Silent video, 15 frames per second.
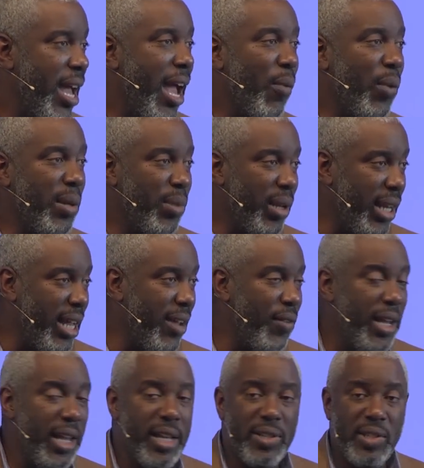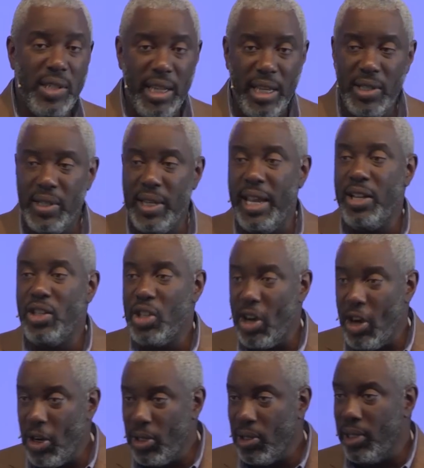and we believe he exists
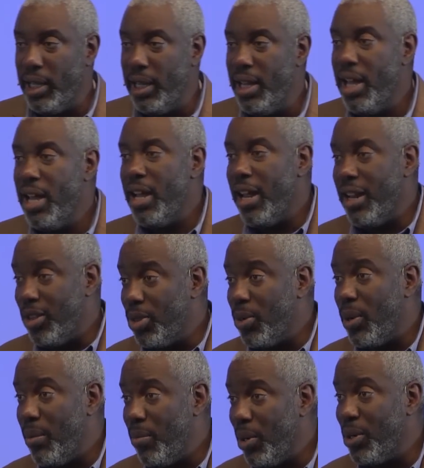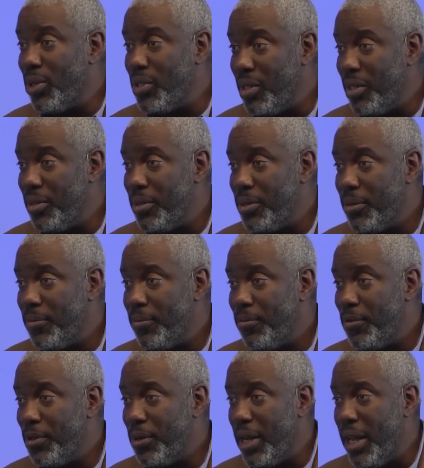eternally in three persons,
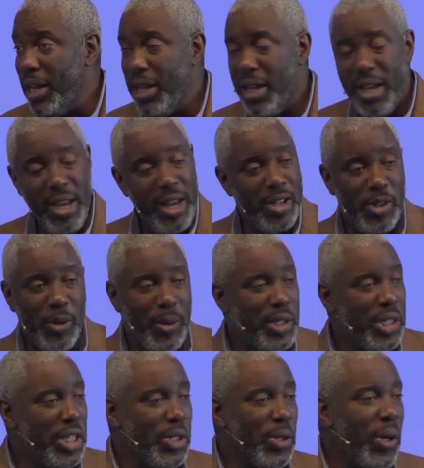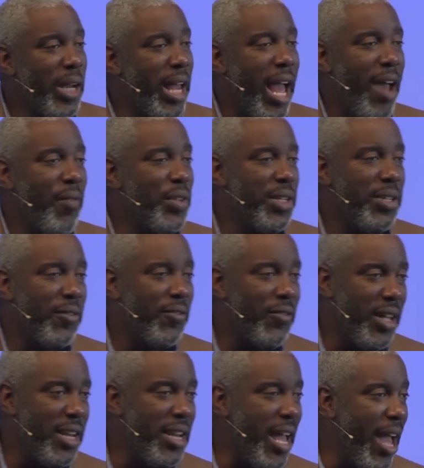right? And so we're just going to have to
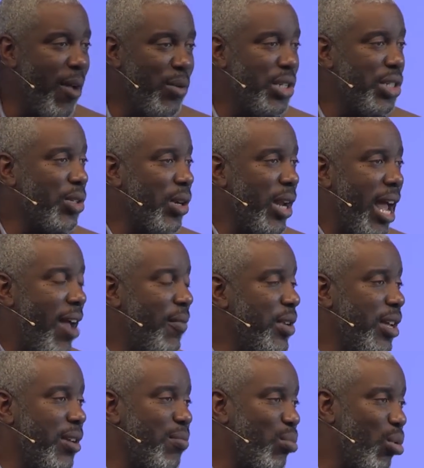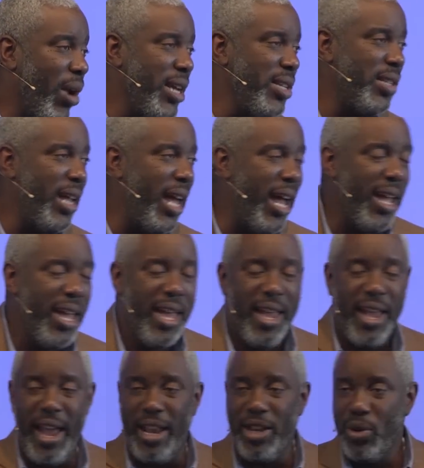defend that. We're just going to have to embrace that.
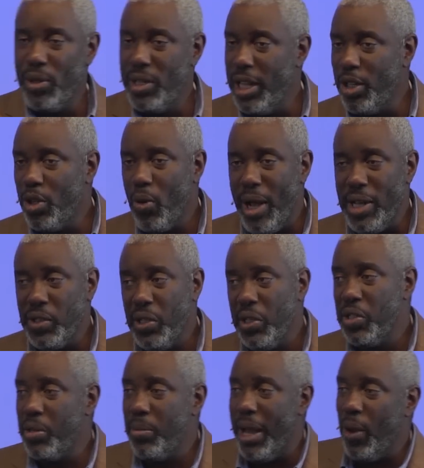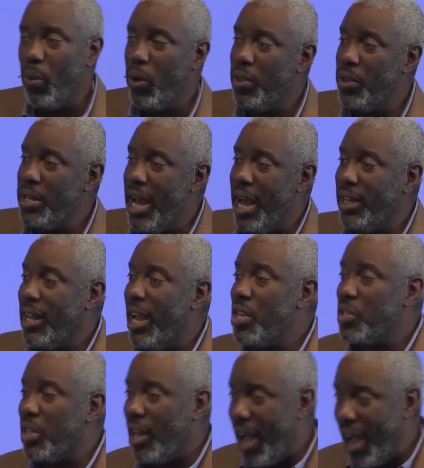And you'll get questions about whether or not
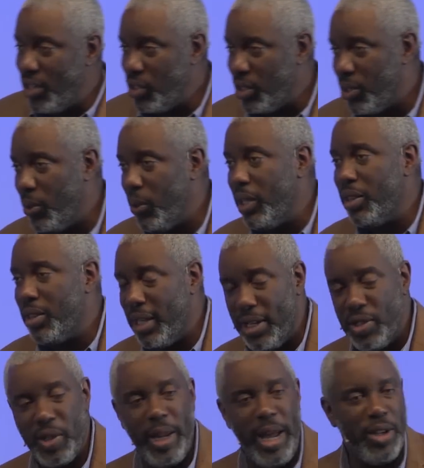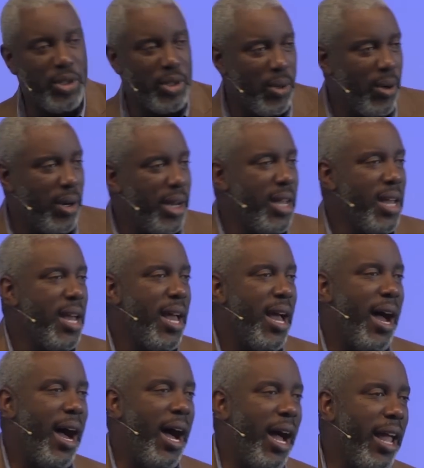that's logical and things of that sort
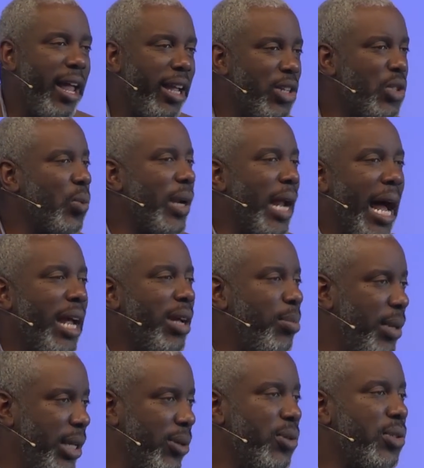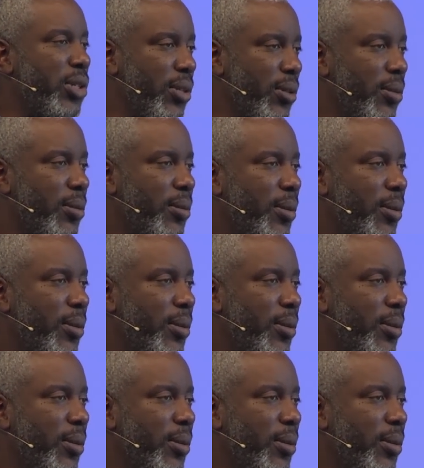uh, here's what I appeal to.